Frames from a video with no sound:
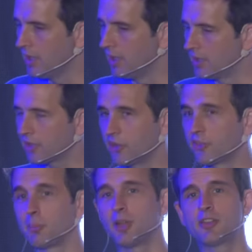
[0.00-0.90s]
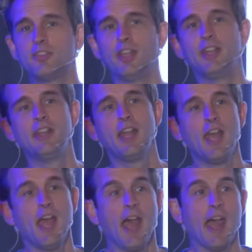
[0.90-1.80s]
Next, it's a blockchain.
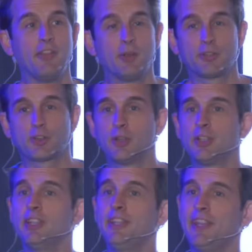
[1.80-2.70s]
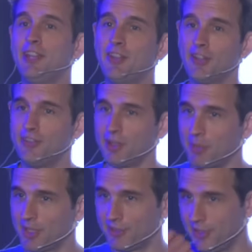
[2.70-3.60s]
And there is currently a testnet
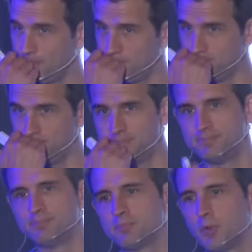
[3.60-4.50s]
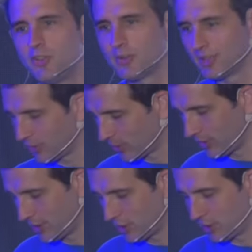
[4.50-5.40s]
blockchain, which you can totally
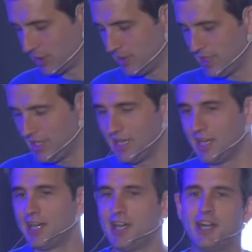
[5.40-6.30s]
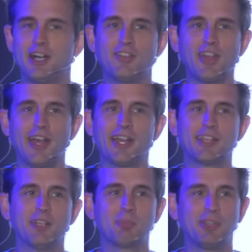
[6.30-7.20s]
go uh, attack,
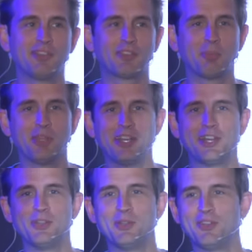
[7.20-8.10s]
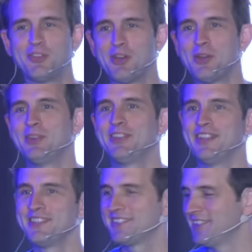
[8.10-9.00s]
and please explain how you did so.
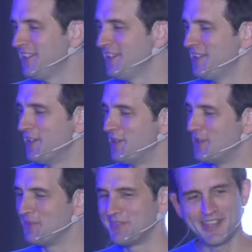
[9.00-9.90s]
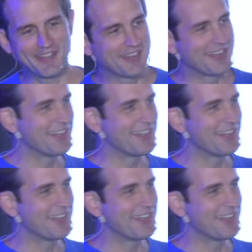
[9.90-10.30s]
Thanks. Um, and then